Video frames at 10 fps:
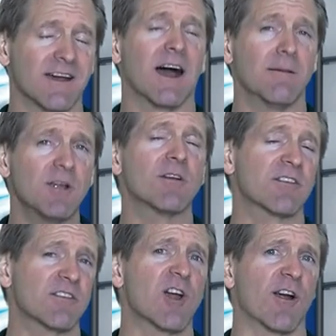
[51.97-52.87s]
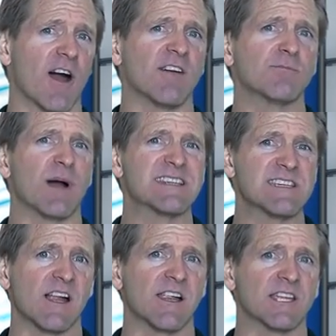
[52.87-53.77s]
to start off by
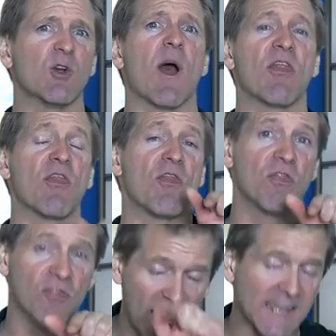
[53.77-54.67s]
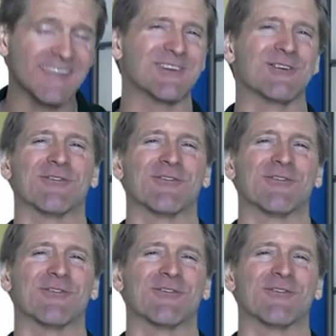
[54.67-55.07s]
telling you, thank you